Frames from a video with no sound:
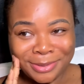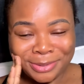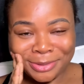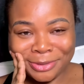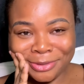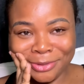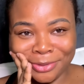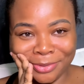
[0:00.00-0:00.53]
I've
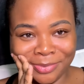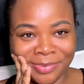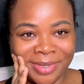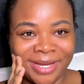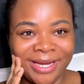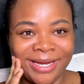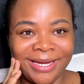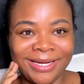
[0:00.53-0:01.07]
not done
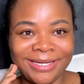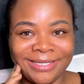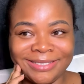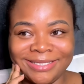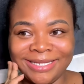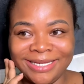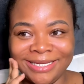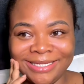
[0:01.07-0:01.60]
my hair
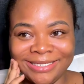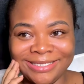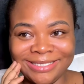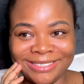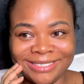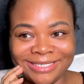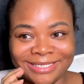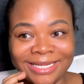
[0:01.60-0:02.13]
in
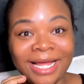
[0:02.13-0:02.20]
ages.